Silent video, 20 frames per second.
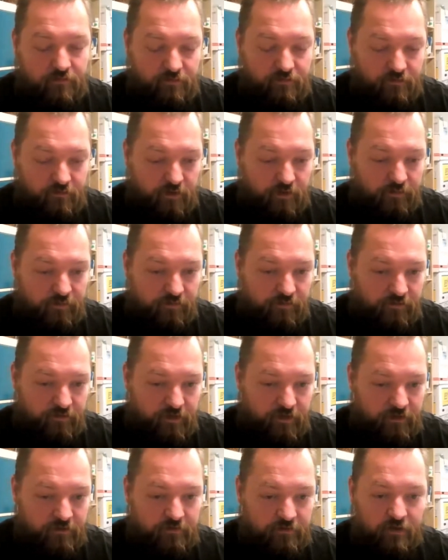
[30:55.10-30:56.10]
types of
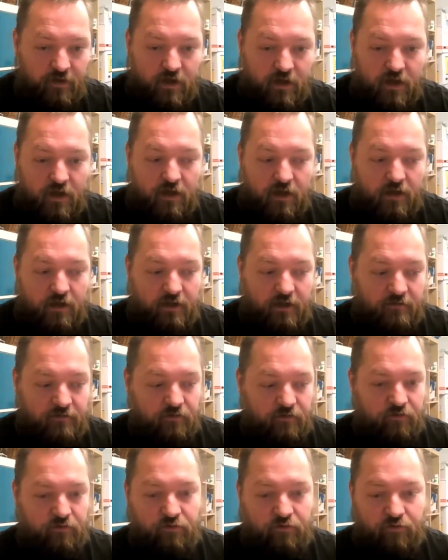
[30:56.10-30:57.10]
things, if
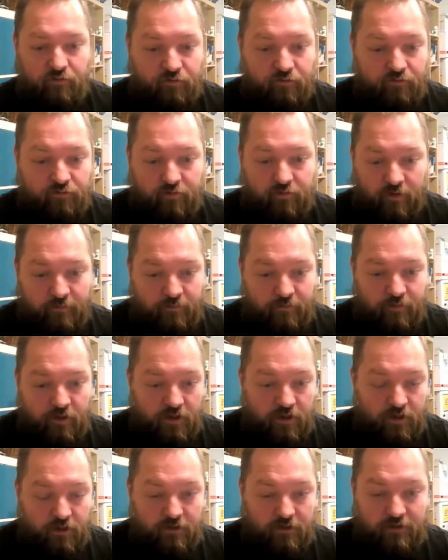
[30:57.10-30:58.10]
you do some
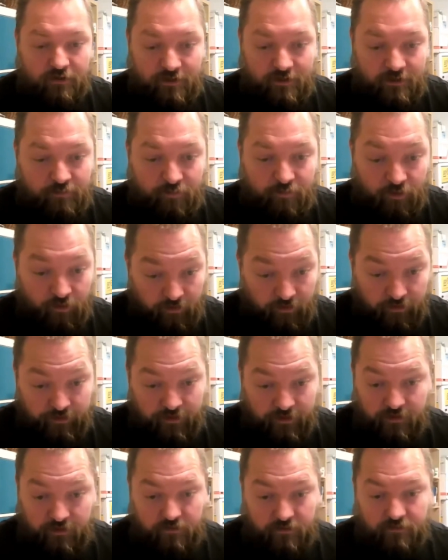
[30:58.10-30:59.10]
deep
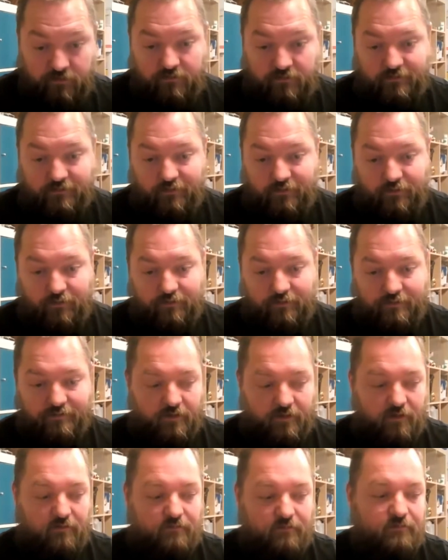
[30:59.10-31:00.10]
learning
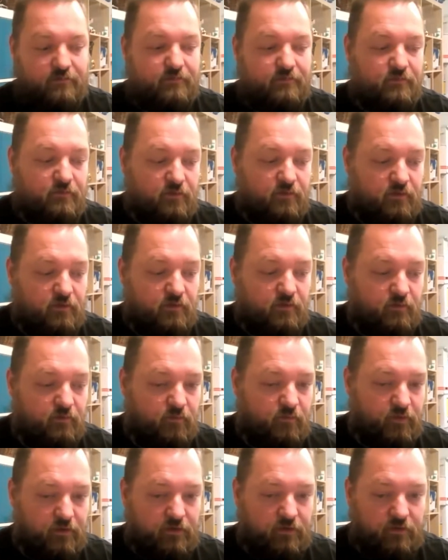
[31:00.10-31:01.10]
yourself, uh,
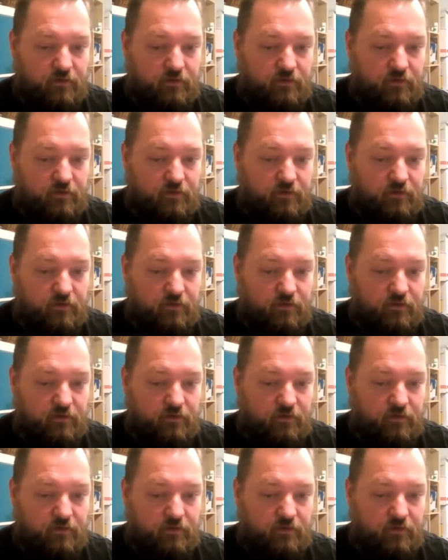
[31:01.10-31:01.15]
we